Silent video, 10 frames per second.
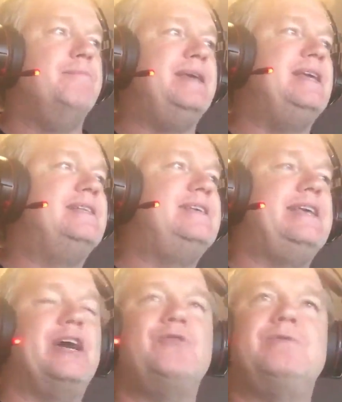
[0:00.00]

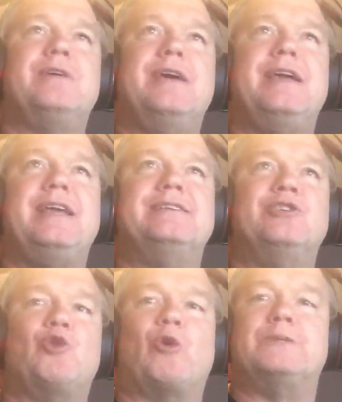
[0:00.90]
B-E-T-O. He's
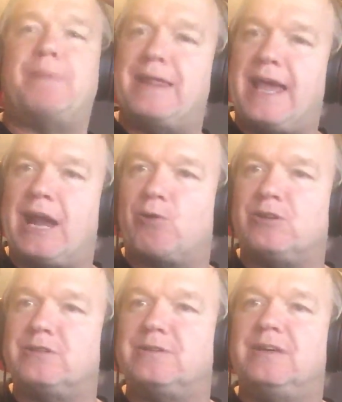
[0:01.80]
endorsed by the
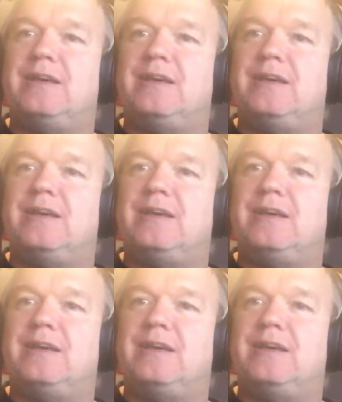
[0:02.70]
Herald,